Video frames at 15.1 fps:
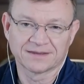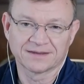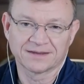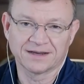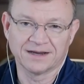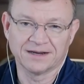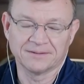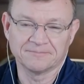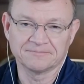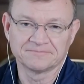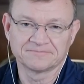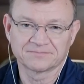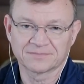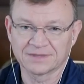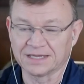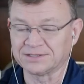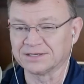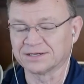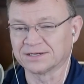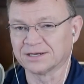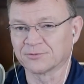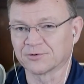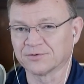they did
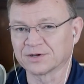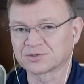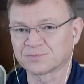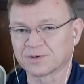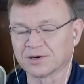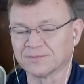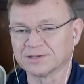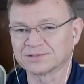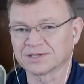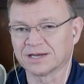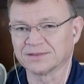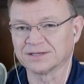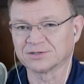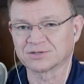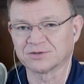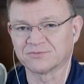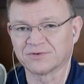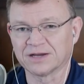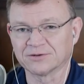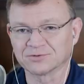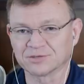a number of experiments on this and found